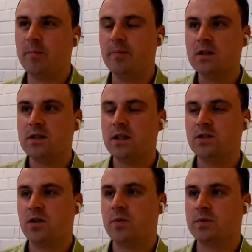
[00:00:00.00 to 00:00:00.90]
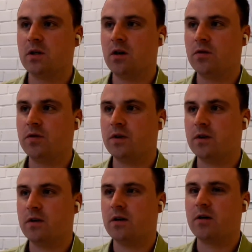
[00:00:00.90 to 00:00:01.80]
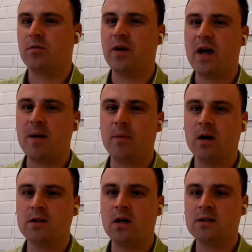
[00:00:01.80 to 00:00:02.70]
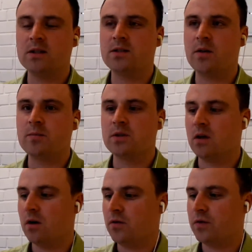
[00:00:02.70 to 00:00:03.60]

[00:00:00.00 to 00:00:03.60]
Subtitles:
Not in terms of grammar, not in terms of